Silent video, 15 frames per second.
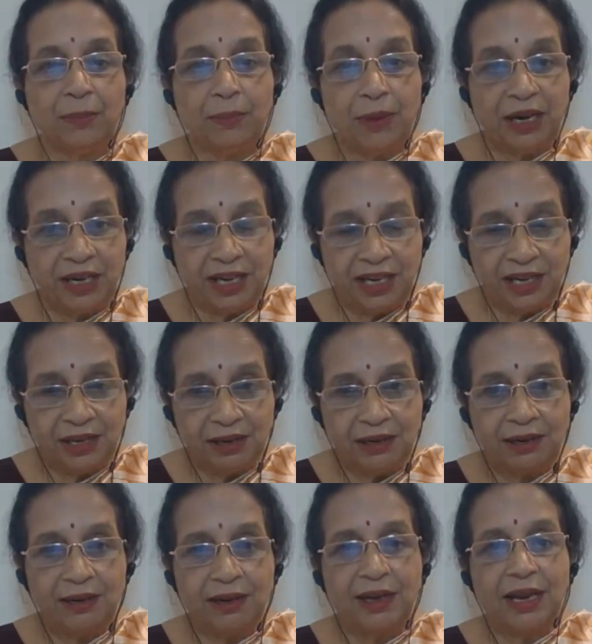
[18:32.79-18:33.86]
But
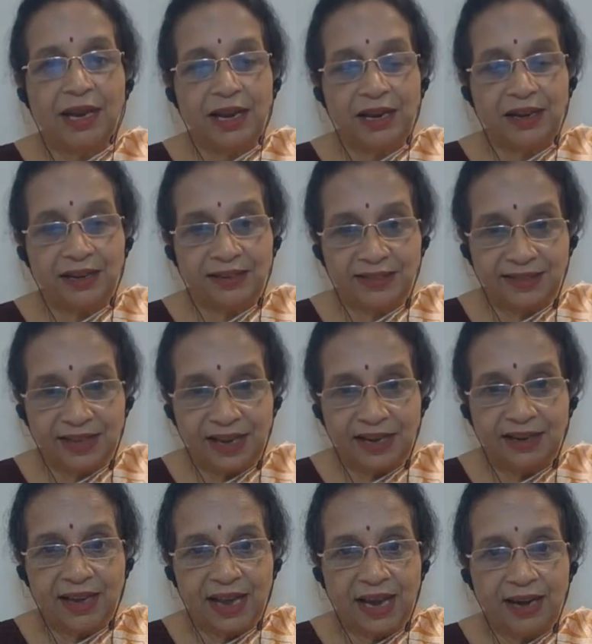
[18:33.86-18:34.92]
here it is
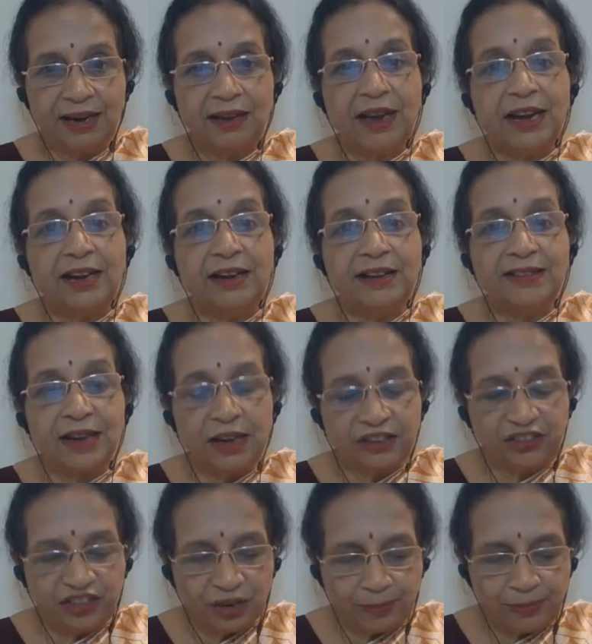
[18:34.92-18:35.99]
said that it is
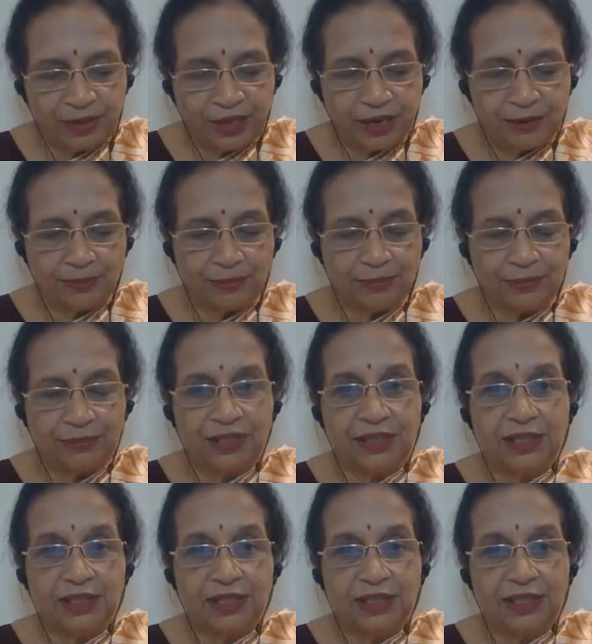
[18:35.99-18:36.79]
ashabdam.